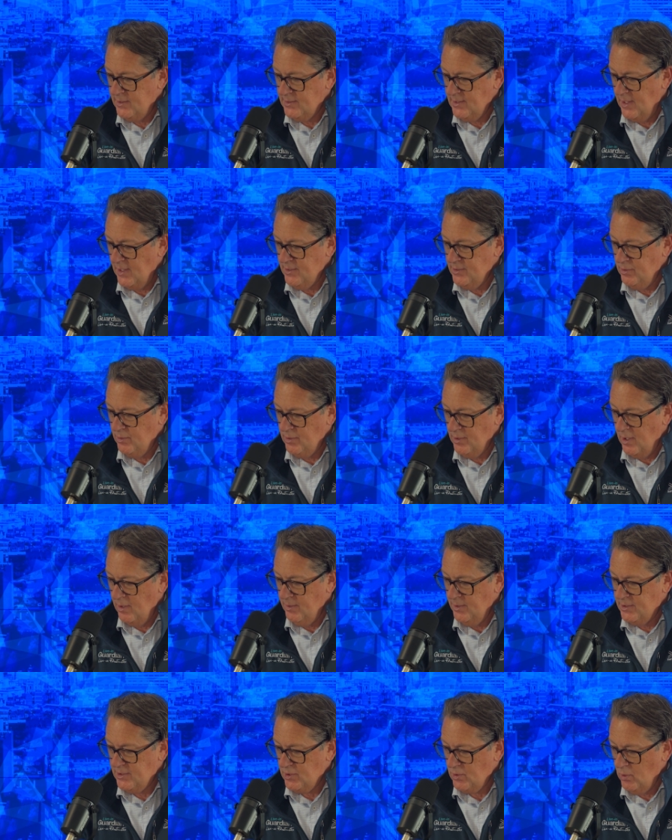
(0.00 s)
stands, you can
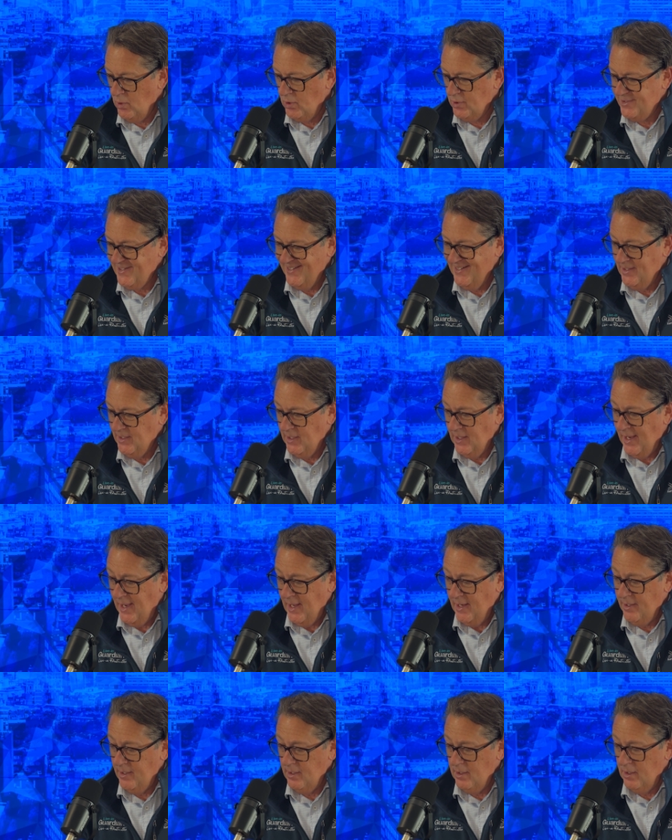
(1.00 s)
only squat in a,
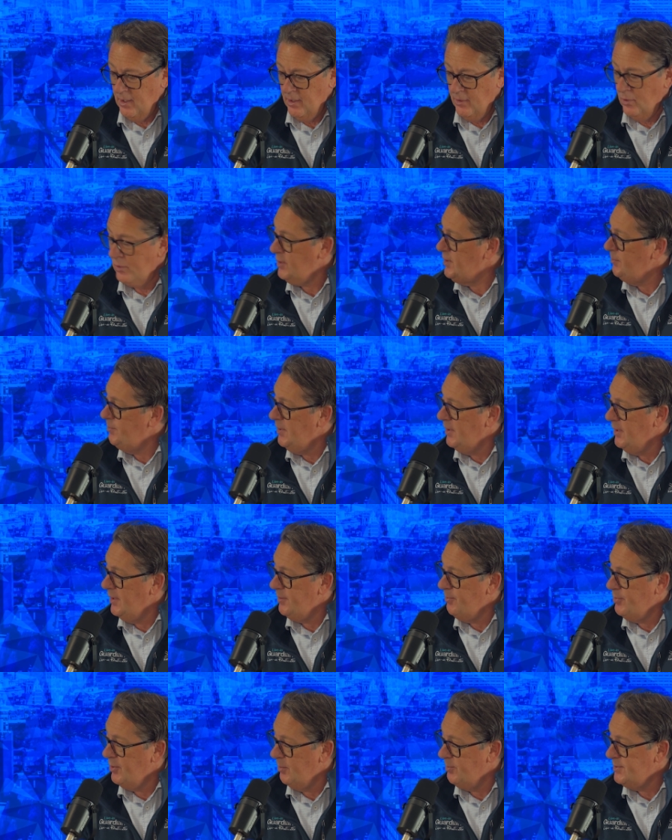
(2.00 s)
an, an occupied
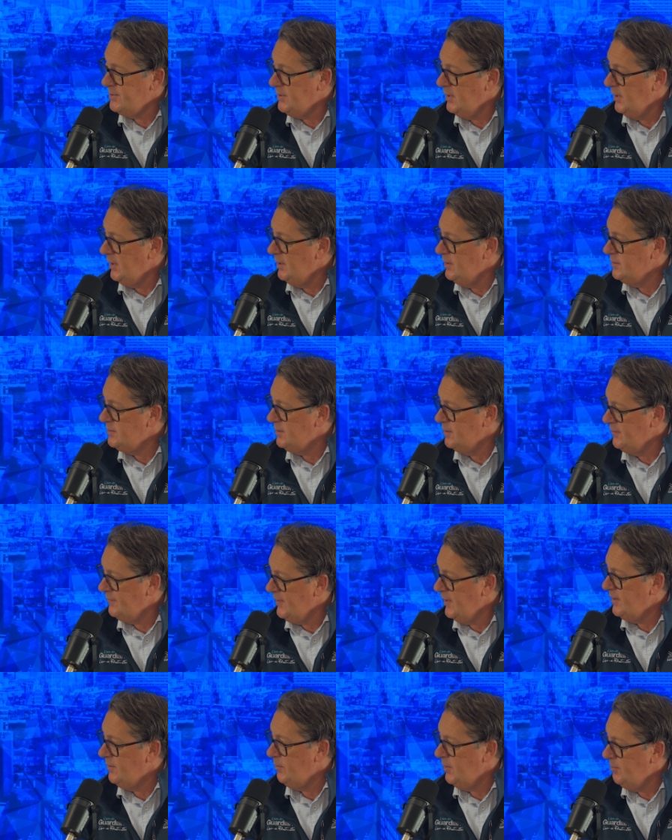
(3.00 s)
property. So the
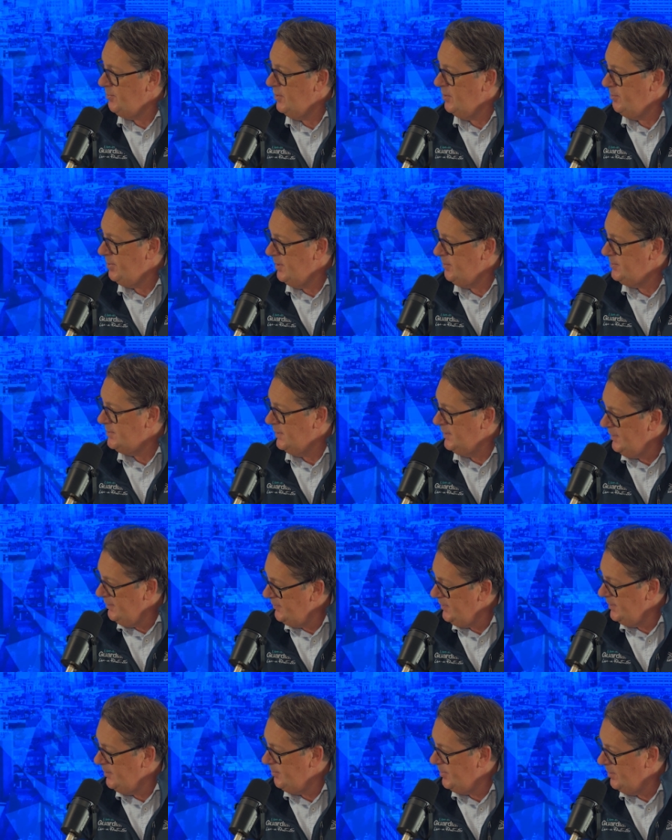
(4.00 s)
fact that we put people to live
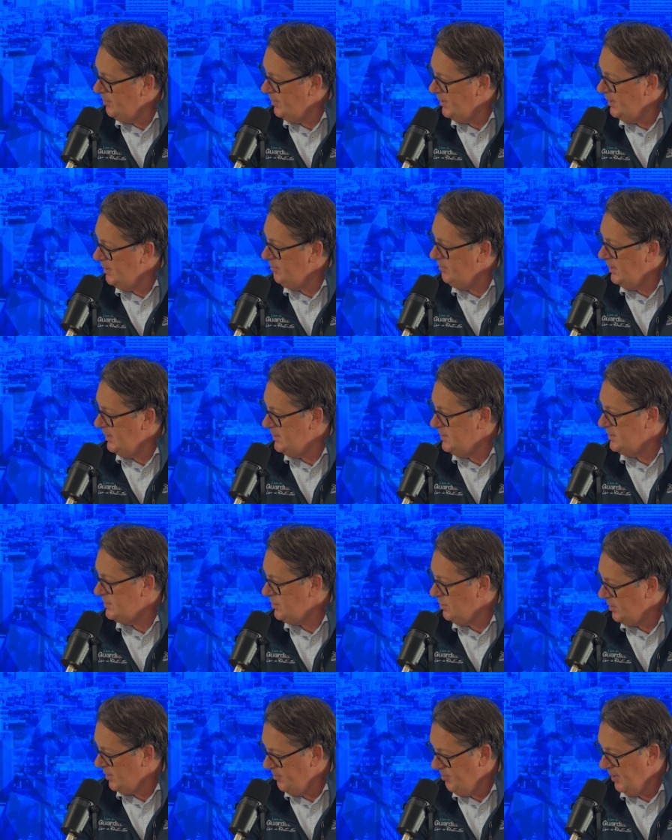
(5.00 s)
in the building, we get
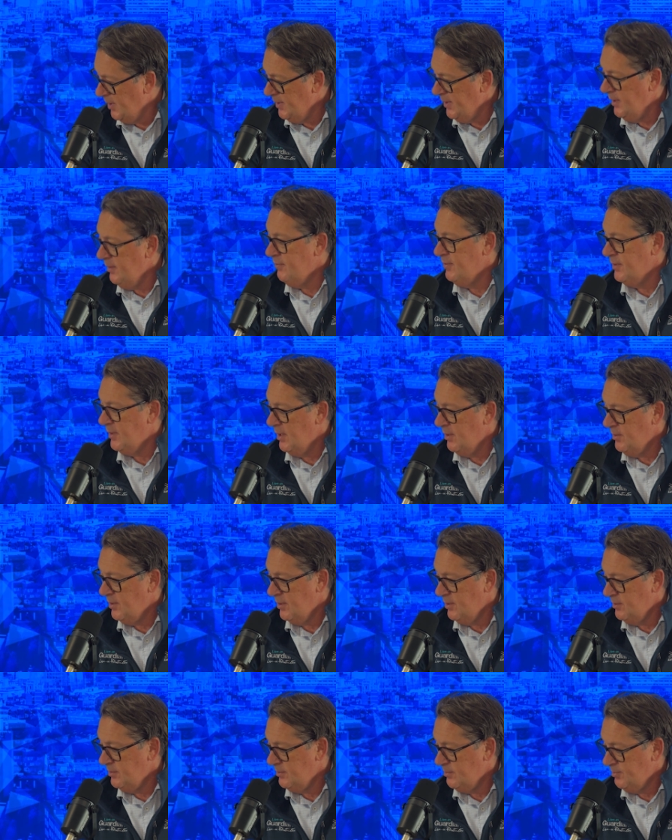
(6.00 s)
mm. occupied, even though
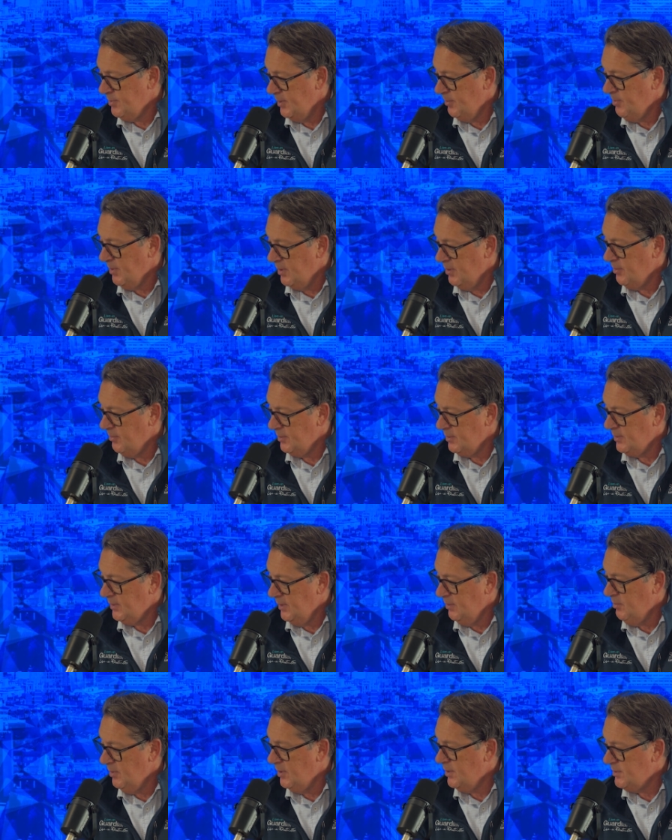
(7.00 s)
those people are key
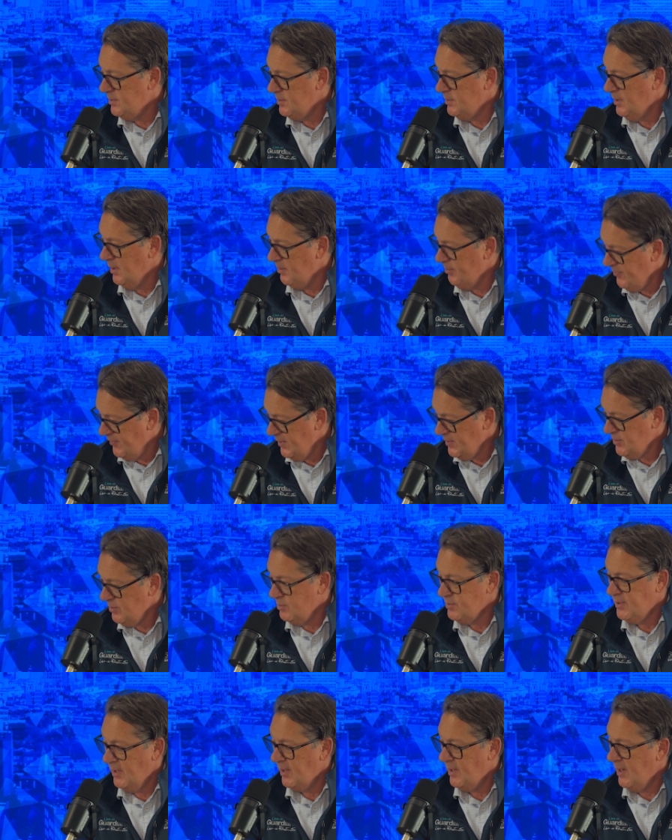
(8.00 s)
workers, they're young
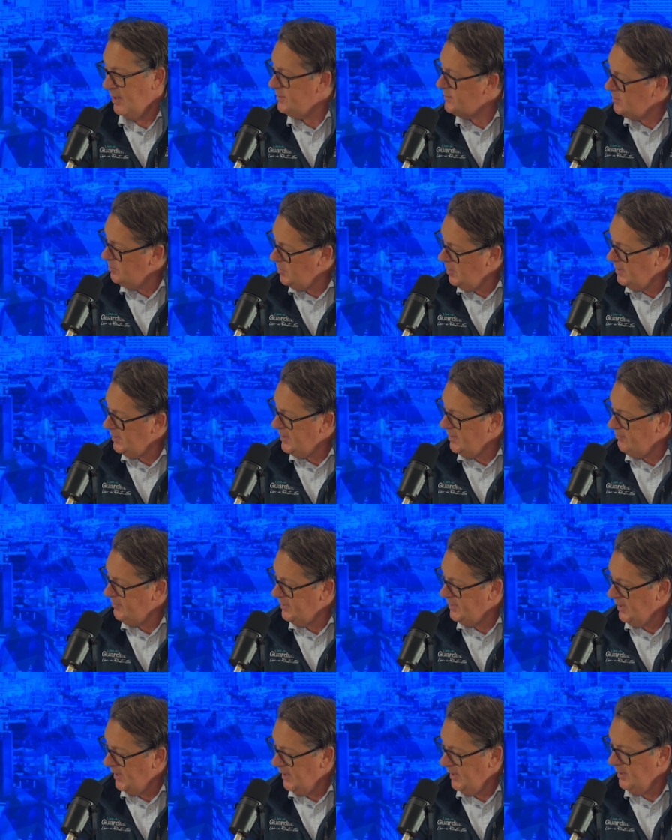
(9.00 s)
professionals, they go out to work every
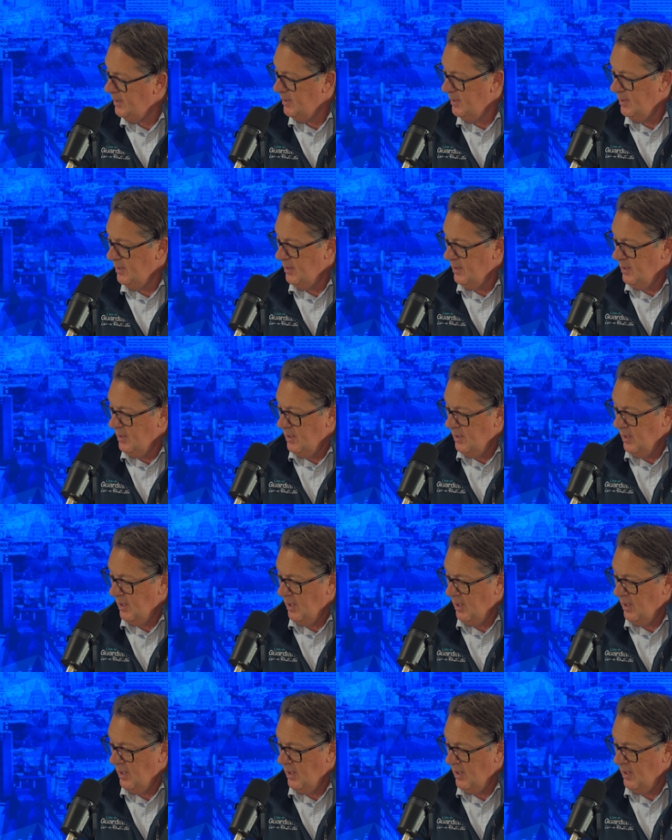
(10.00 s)
day.
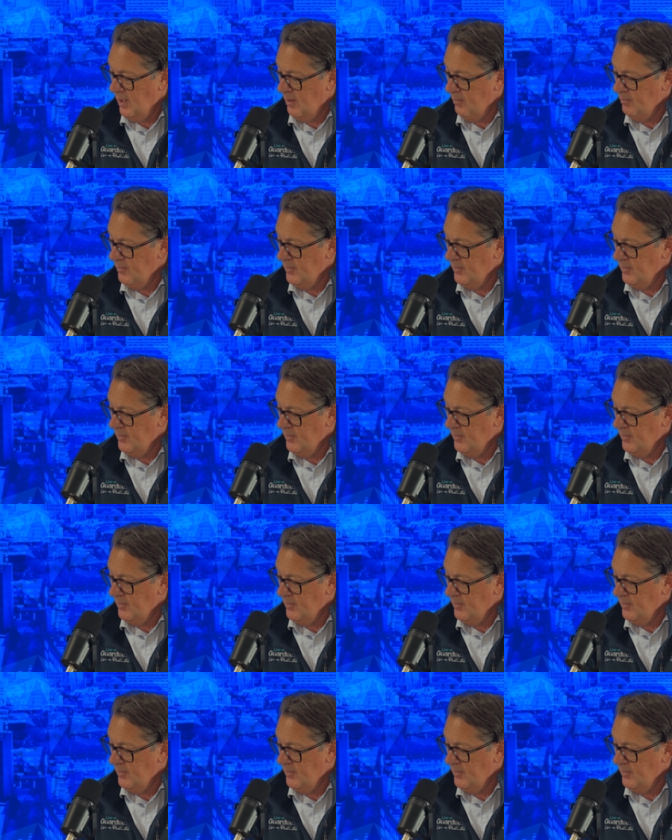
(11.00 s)
They um,